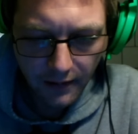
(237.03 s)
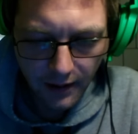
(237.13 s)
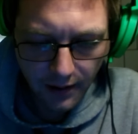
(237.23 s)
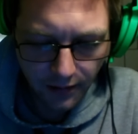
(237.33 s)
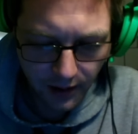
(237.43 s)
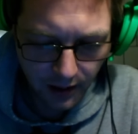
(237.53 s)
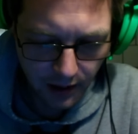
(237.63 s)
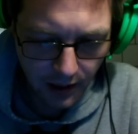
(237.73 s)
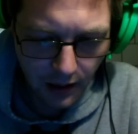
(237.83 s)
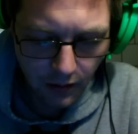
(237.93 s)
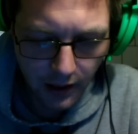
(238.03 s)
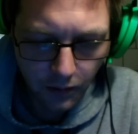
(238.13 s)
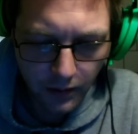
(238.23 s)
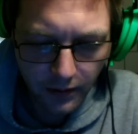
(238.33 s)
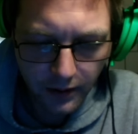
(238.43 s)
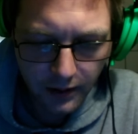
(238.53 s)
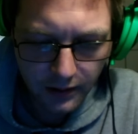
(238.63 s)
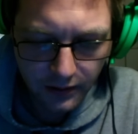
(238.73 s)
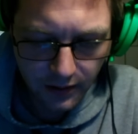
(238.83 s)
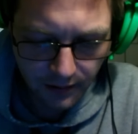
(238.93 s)
I think, how I win
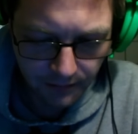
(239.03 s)
these.